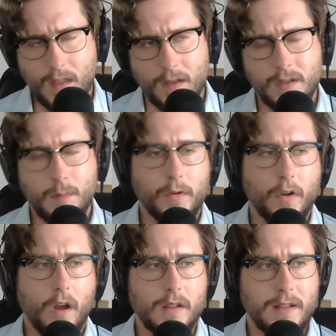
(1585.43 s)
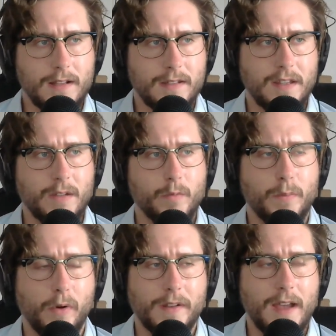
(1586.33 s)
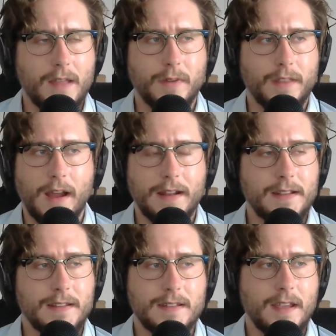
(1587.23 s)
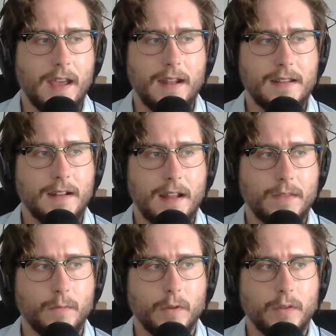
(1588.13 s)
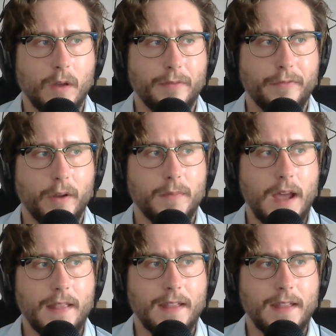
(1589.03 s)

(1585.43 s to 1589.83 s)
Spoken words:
Some other outlets did report that, but I didn't see anything that would confirm that.